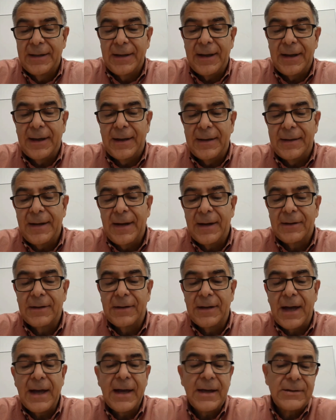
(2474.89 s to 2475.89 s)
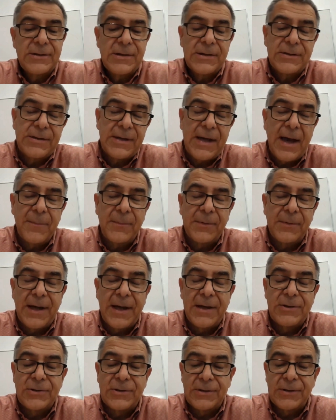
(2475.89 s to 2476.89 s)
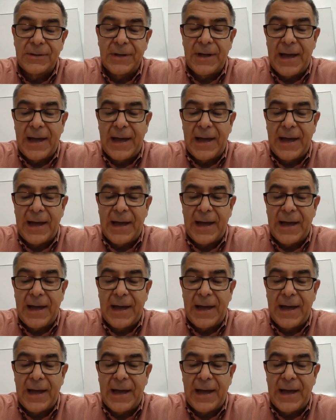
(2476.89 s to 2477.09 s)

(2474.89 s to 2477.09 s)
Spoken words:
And how can I access the application